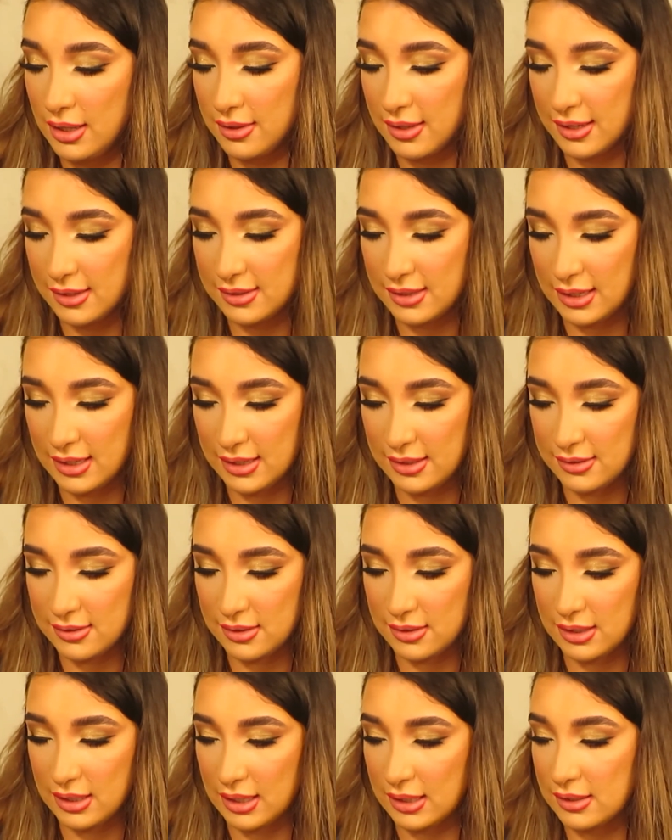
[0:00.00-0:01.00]
This is
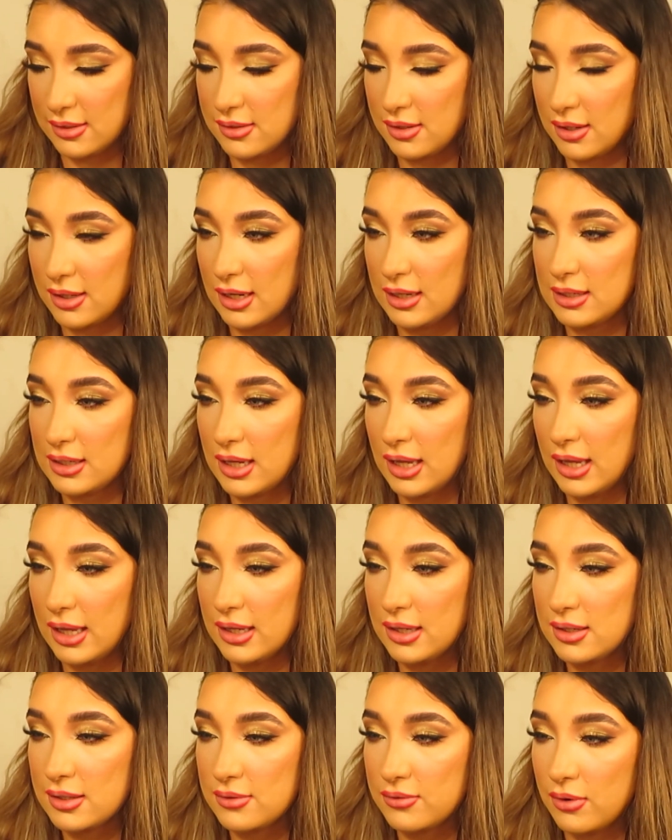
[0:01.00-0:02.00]
the Studded
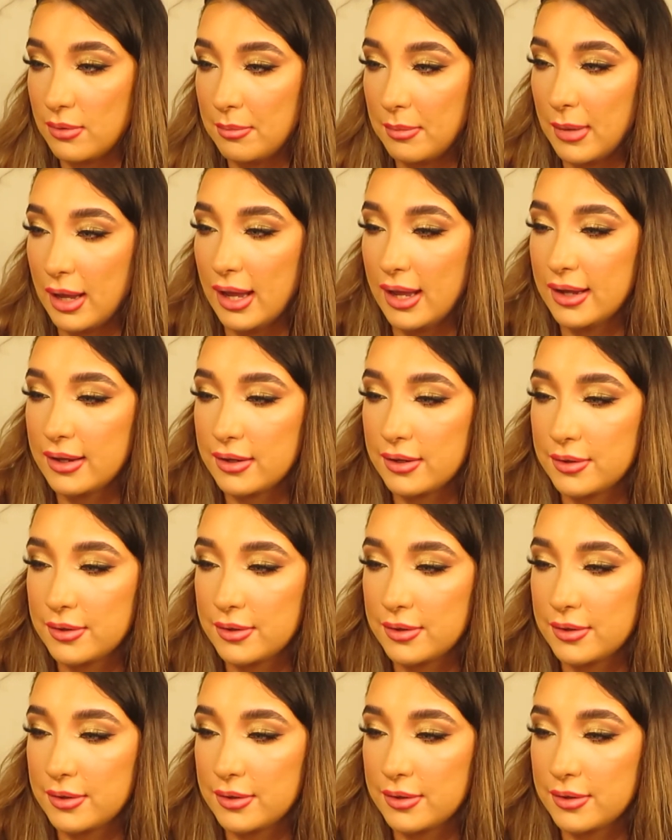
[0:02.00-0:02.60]
Kiss from MAC.